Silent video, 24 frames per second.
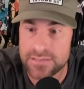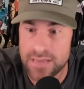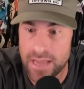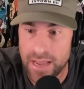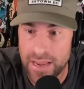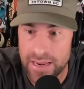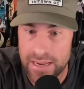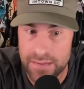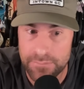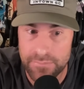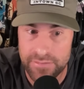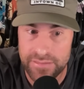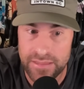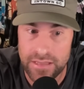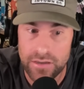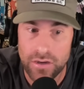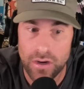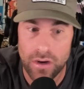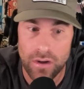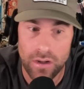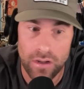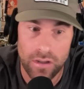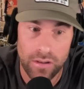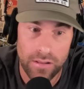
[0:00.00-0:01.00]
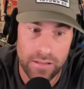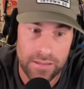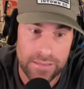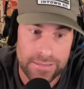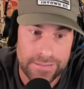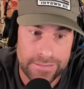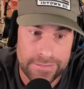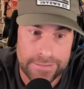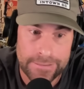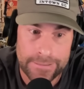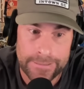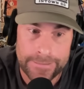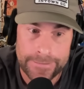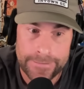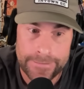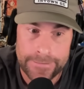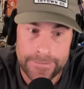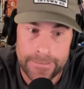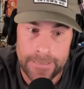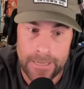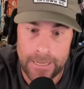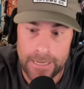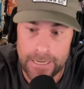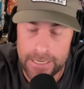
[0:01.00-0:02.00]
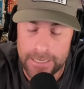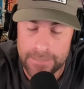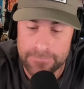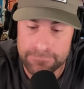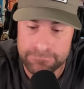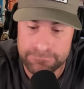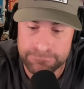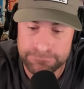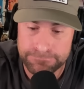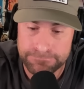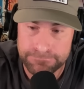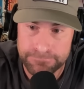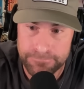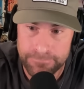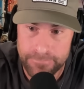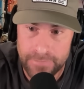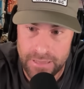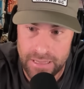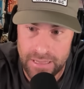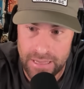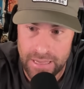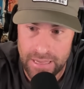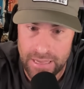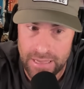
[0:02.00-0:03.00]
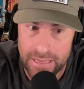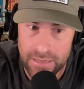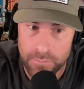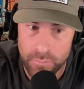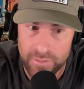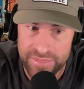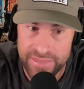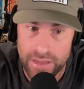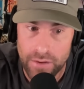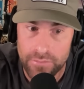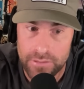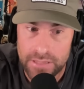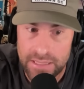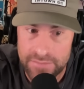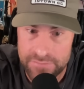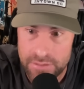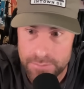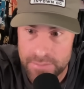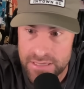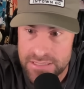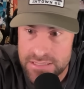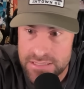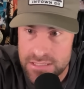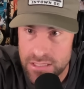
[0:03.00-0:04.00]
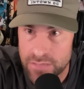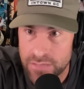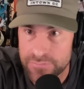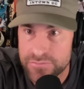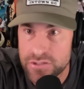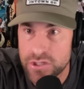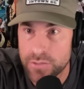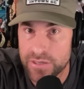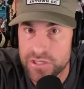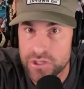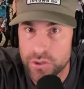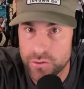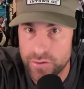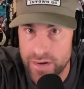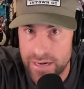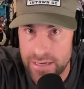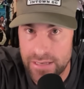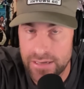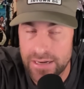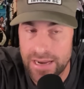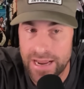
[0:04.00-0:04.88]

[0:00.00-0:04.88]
I am the call. And without giving myself too much credit,